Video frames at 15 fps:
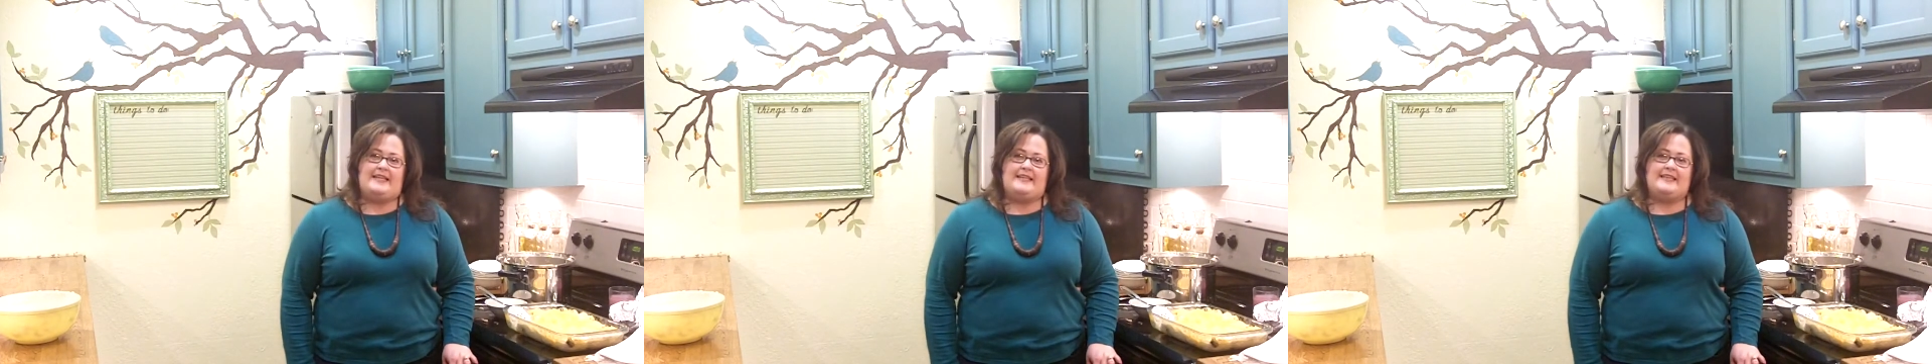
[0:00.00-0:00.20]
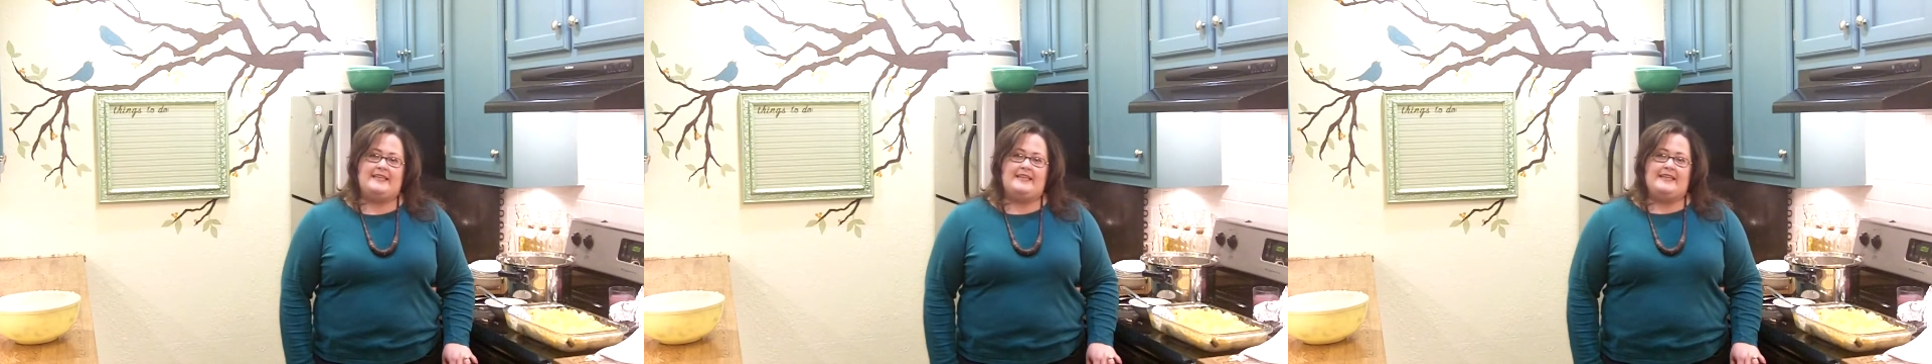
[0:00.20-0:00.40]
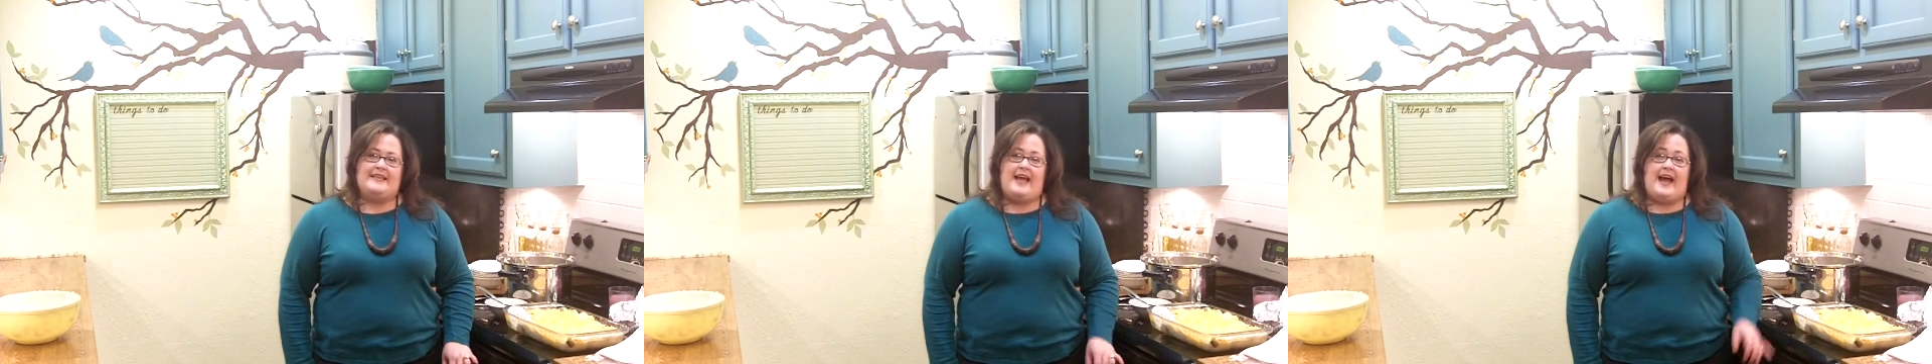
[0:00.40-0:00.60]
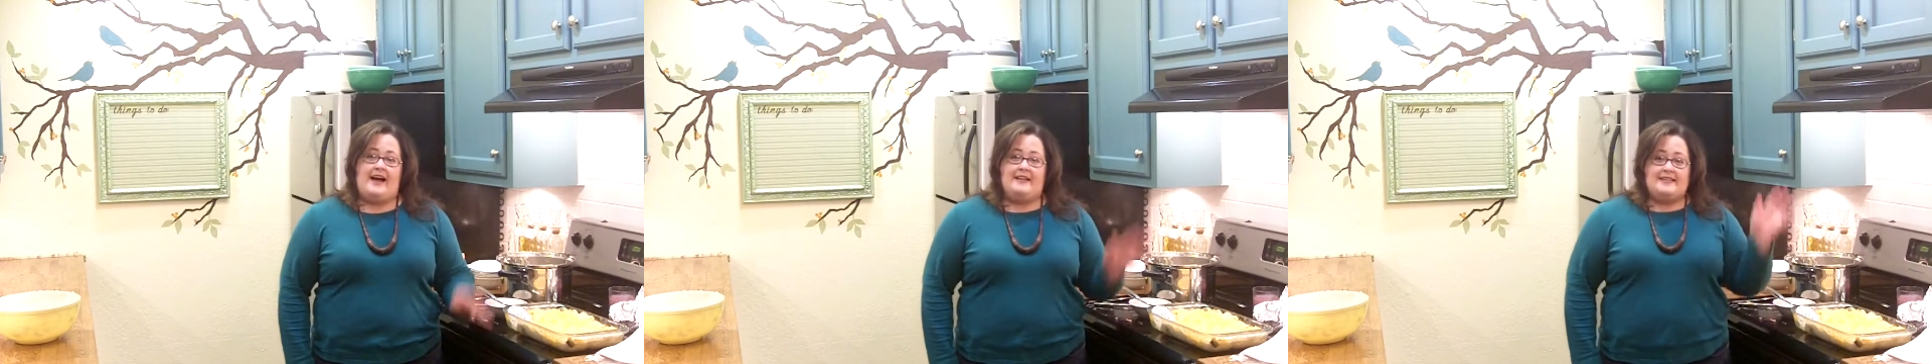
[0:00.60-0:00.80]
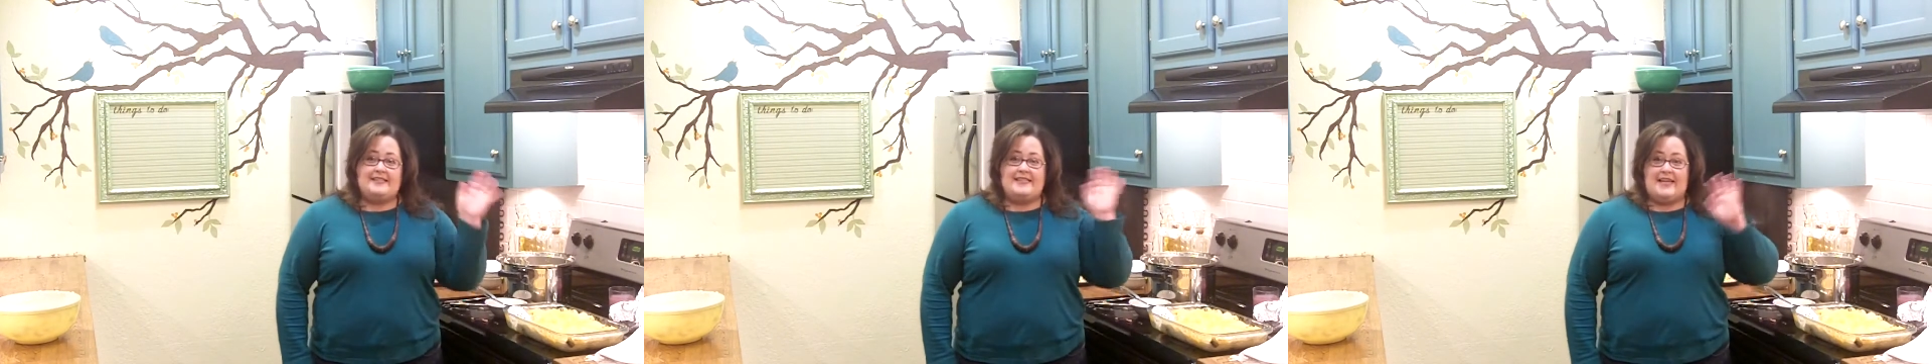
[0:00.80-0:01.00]
And
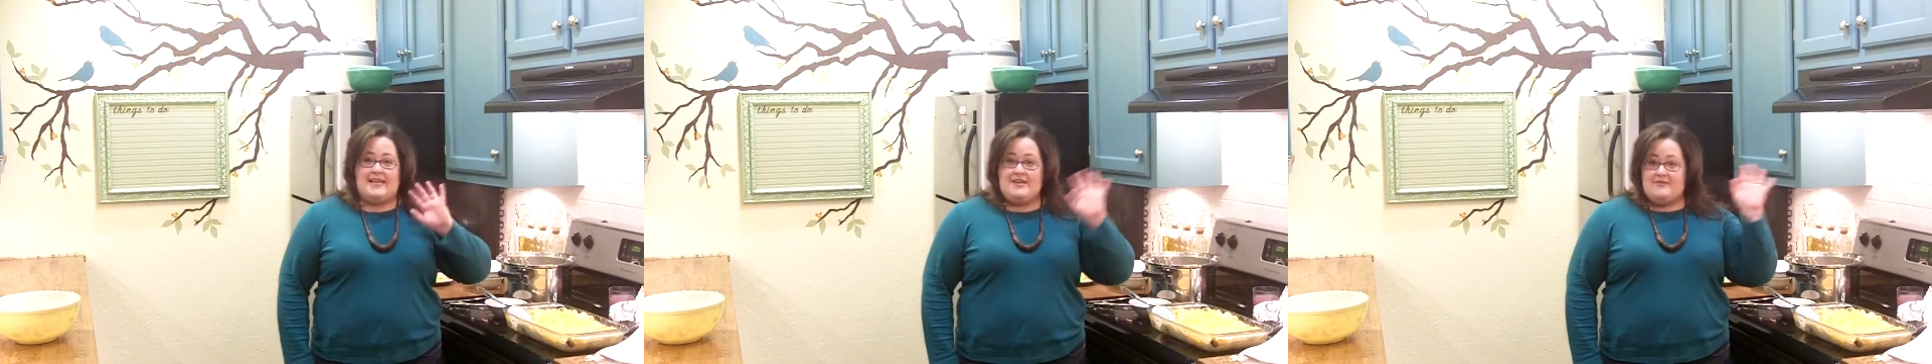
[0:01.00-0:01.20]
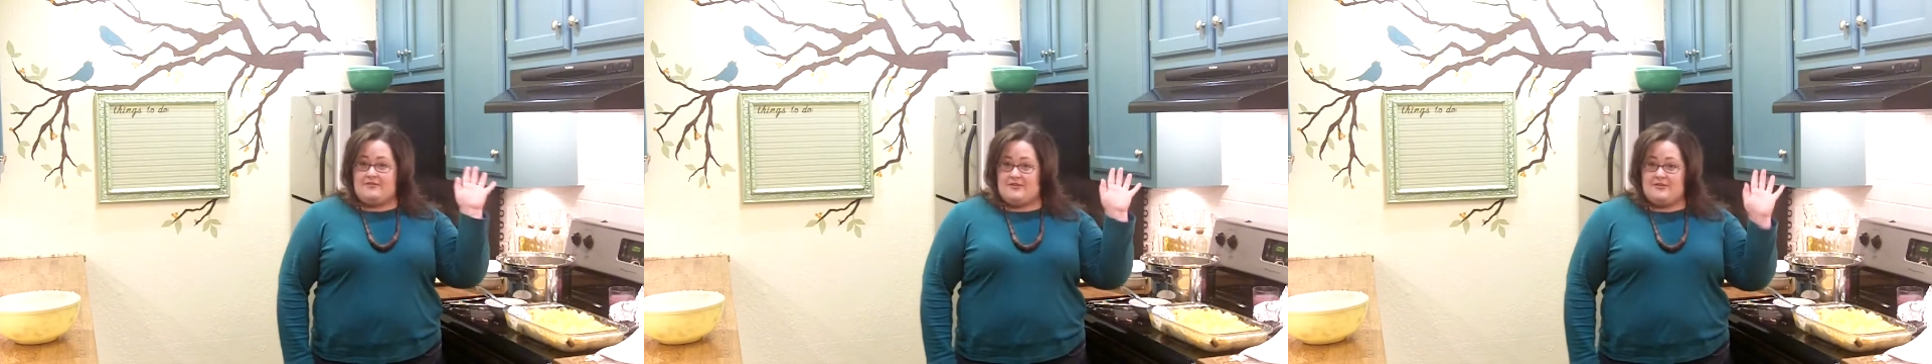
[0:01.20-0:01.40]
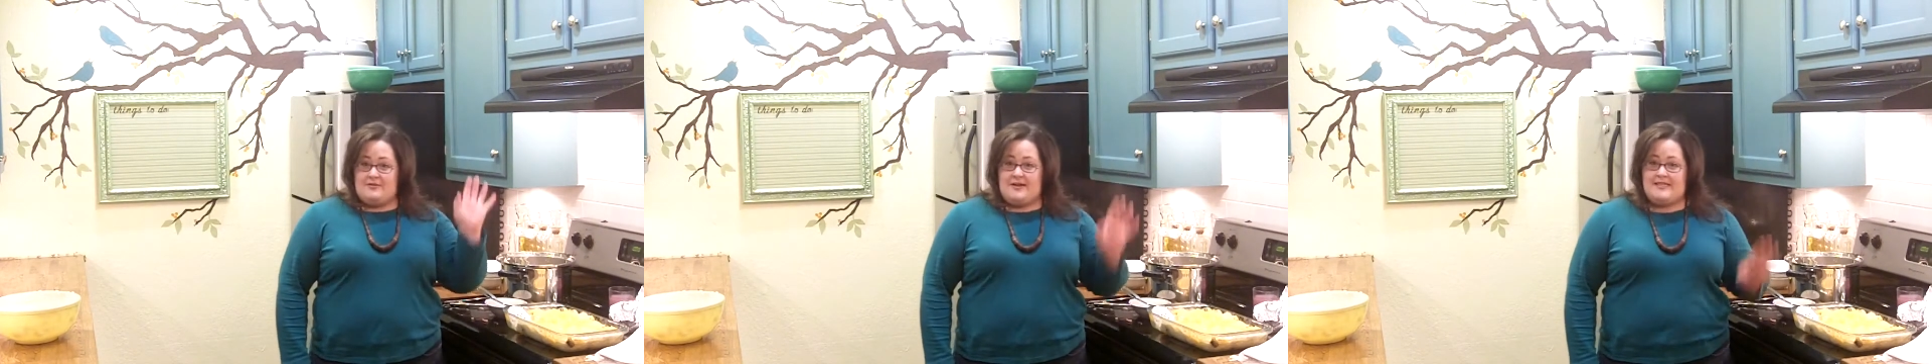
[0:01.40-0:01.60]
Alice, thank you for the